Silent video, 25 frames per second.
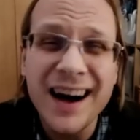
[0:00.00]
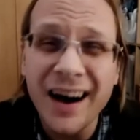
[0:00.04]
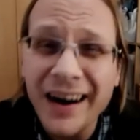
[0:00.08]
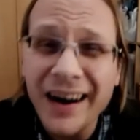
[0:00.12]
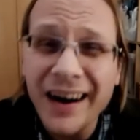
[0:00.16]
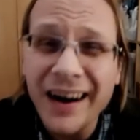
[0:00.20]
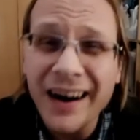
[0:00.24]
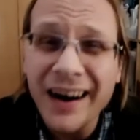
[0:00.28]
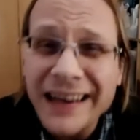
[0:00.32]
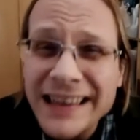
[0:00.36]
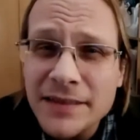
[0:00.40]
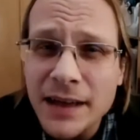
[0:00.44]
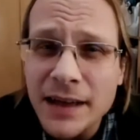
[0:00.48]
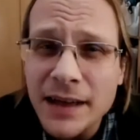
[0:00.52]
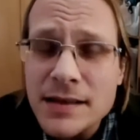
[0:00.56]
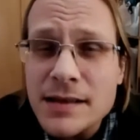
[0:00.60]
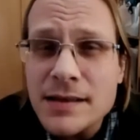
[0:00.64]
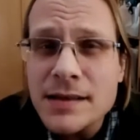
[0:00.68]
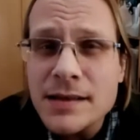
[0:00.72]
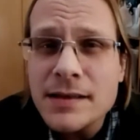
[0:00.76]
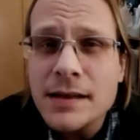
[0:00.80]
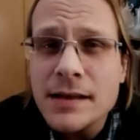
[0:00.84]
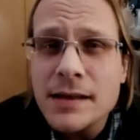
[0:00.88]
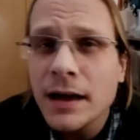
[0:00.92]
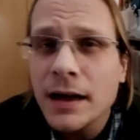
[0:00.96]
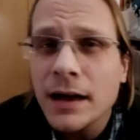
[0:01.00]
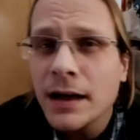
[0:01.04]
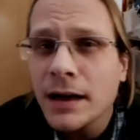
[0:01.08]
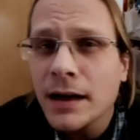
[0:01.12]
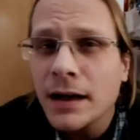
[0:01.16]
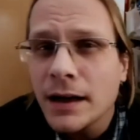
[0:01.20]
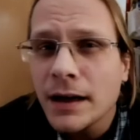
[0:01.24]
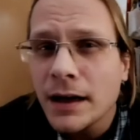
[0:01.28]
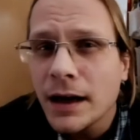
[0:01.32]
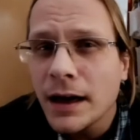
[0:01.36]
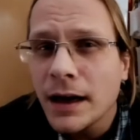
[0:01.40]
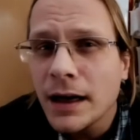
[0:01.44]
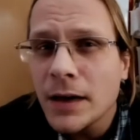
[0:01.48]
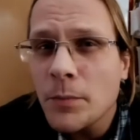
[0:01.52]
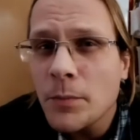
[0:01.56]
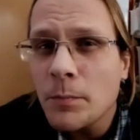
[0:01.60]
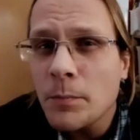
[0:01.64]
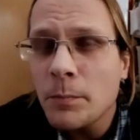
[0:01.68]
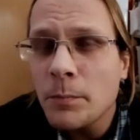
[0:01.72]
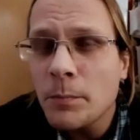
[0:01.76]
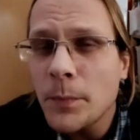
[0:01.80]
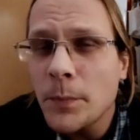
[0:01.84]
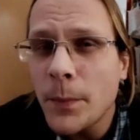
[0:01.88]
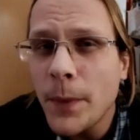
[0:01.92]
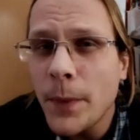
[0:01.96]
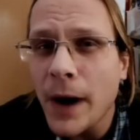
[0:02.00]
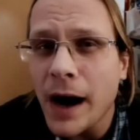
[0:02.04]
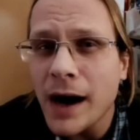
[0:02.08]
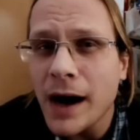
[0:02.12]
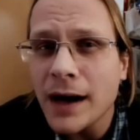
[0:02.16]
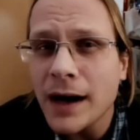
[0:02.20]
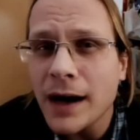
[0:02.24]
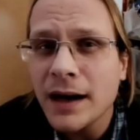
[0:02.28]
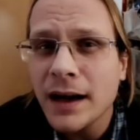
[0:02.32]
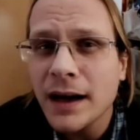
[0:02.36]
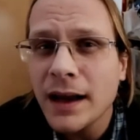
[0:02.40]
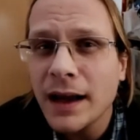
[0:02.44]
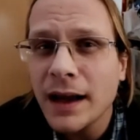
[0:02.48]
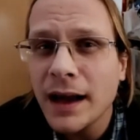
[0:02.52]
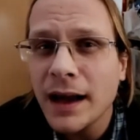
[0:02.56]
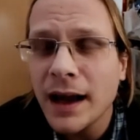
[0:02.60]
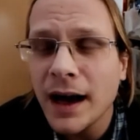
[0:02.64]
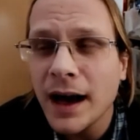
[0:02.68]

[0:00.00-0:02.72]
it kind of does, but